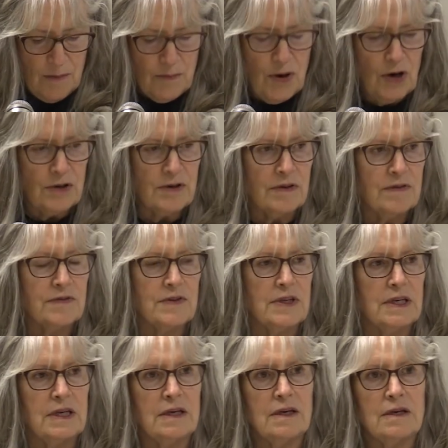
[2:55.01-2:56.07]
Part of
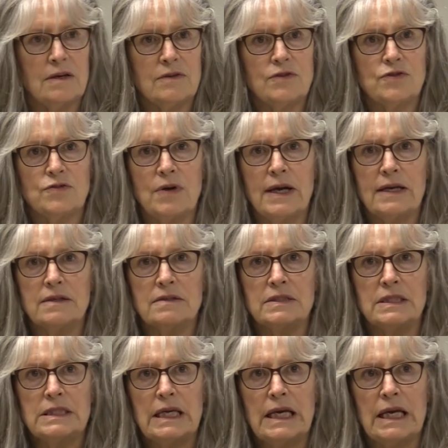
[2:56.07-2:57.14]
the trail
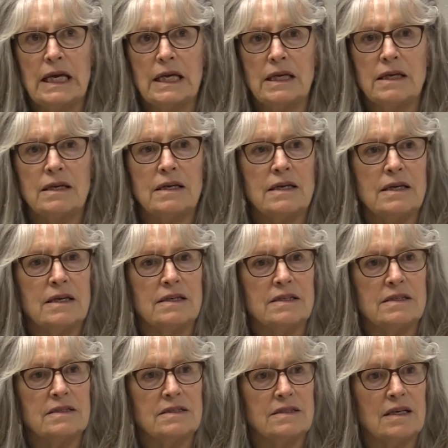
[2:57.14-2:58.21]
today
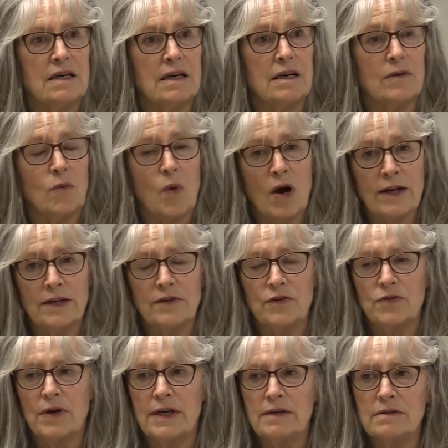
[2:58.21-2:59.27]
is a walking
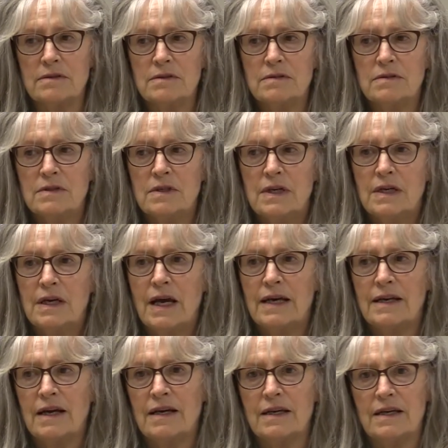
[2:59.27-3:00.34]
trail
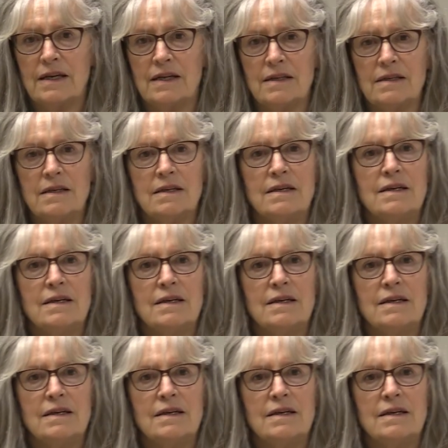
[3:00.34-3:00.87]
and hiking,